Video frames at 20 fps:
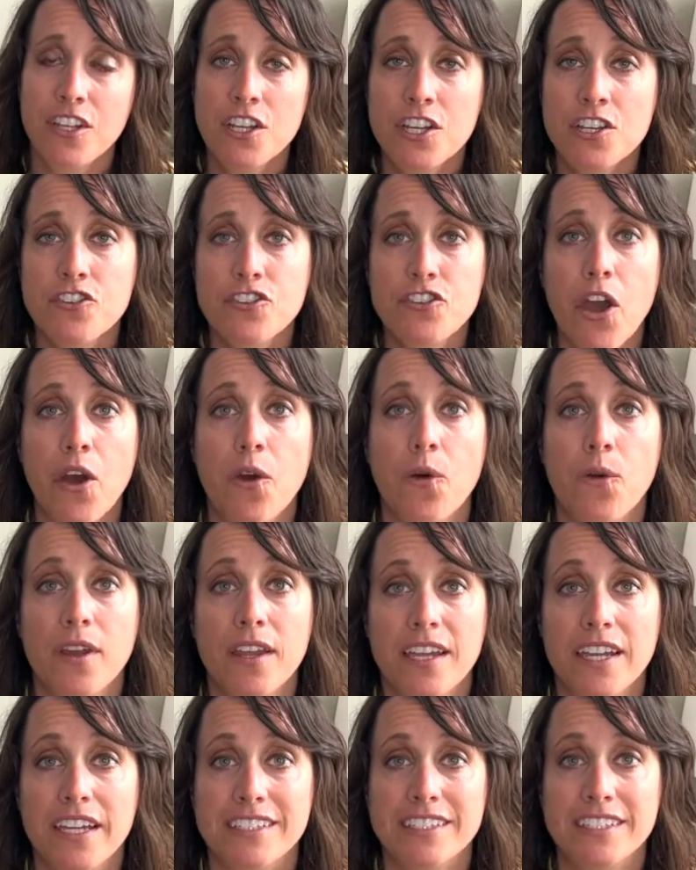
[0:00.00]
So
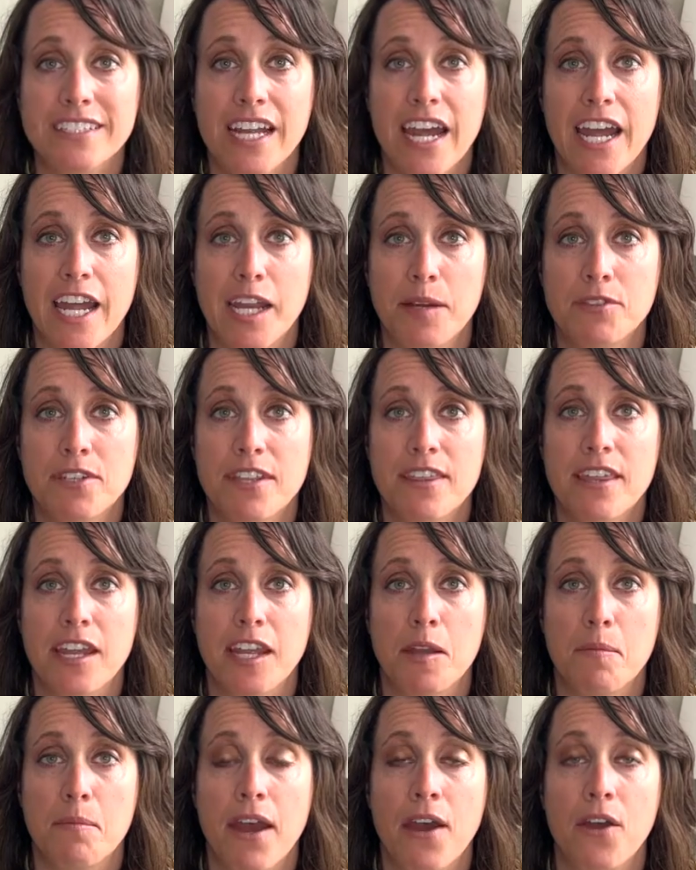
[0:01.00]
it's time to think
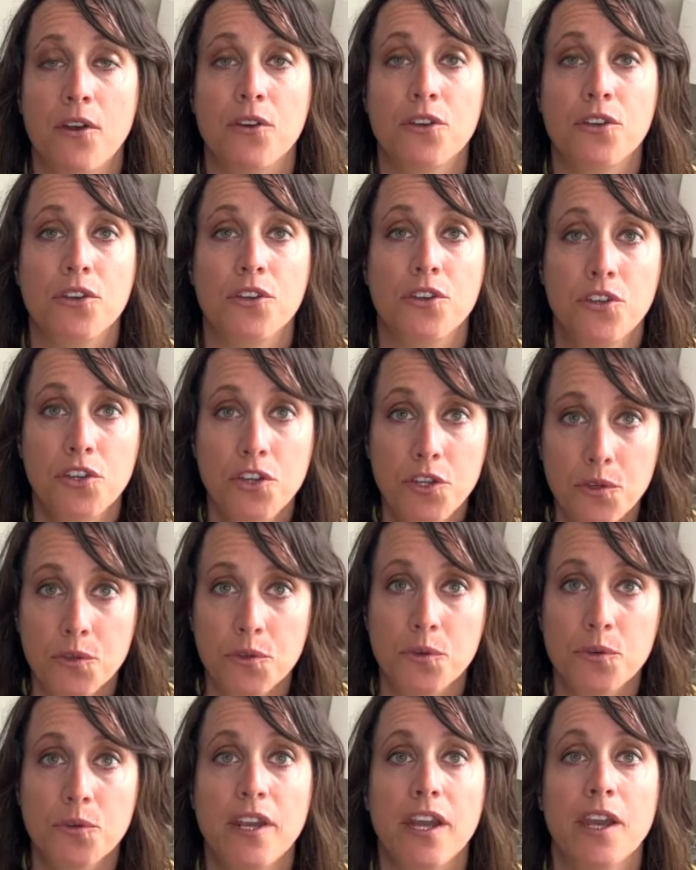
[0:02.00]
about
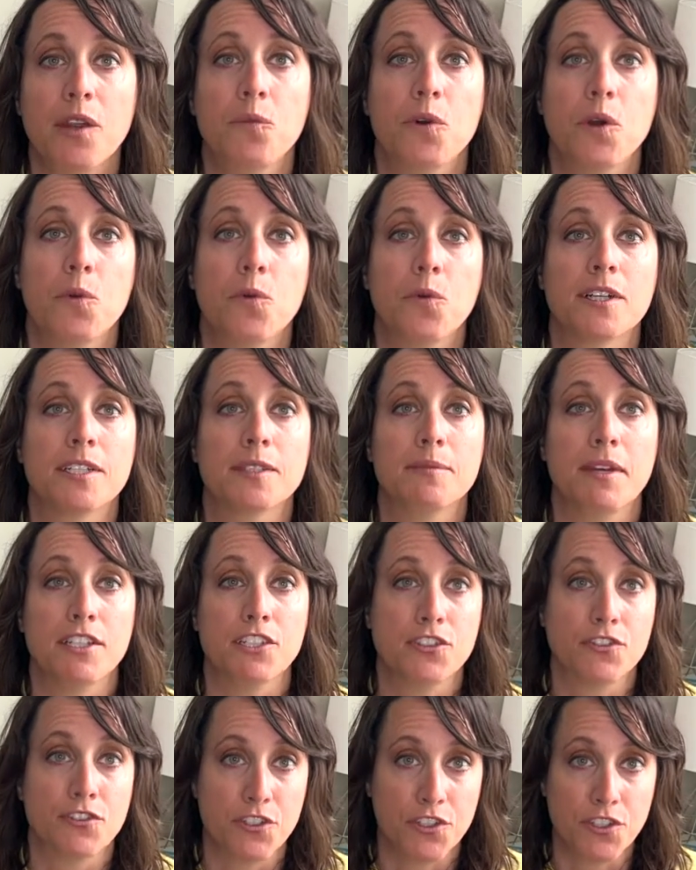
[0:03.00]
you and what works
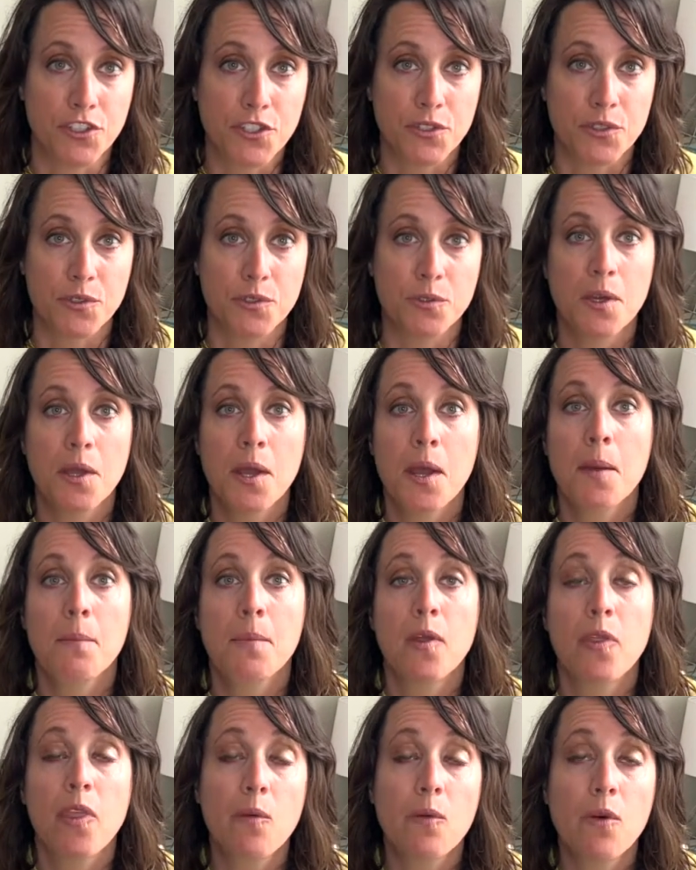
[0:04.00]
best for you,
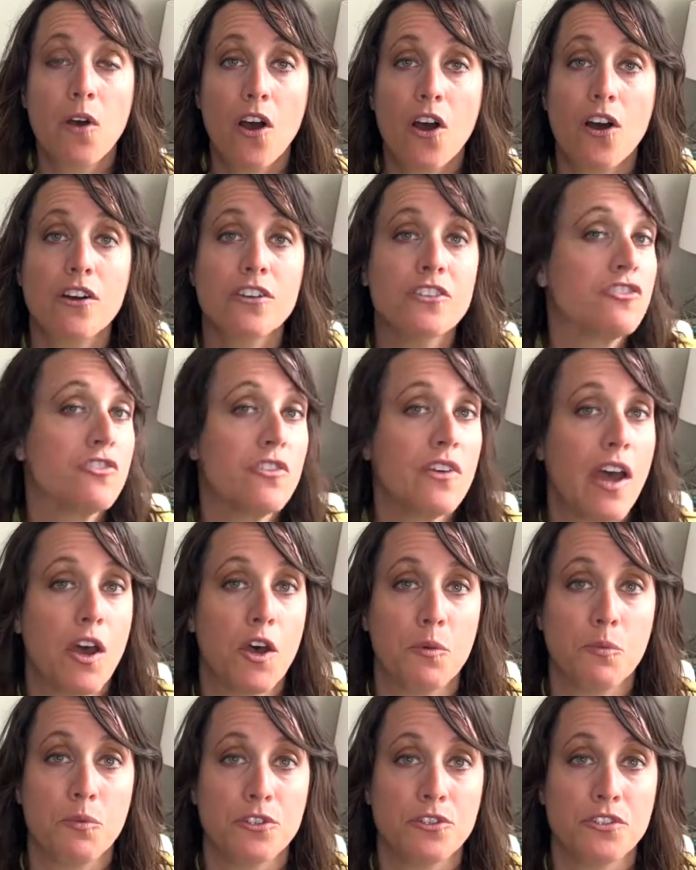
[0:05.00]
but that will also
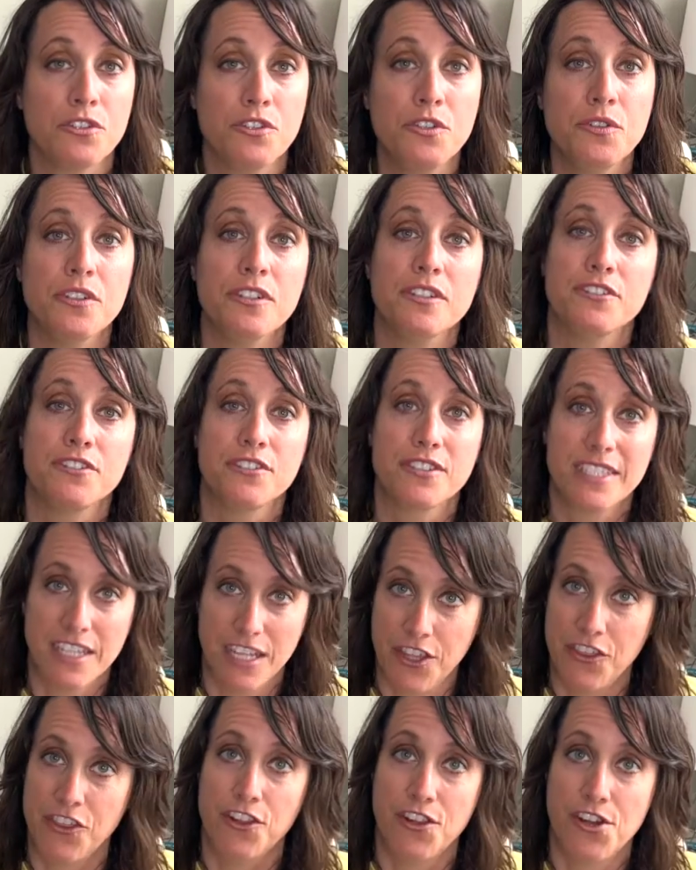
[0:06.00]
help your students
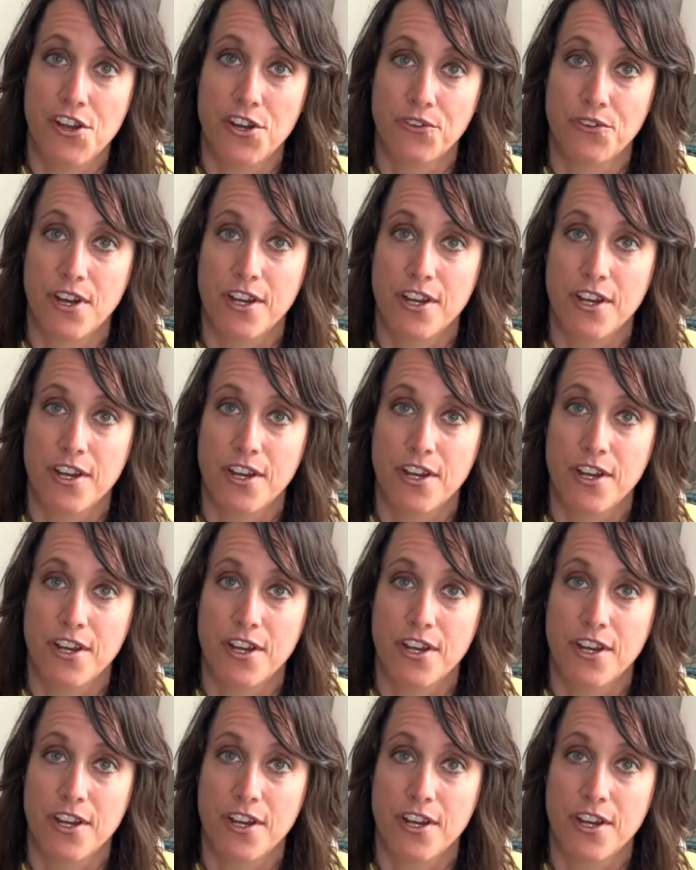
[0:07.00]
in the long run.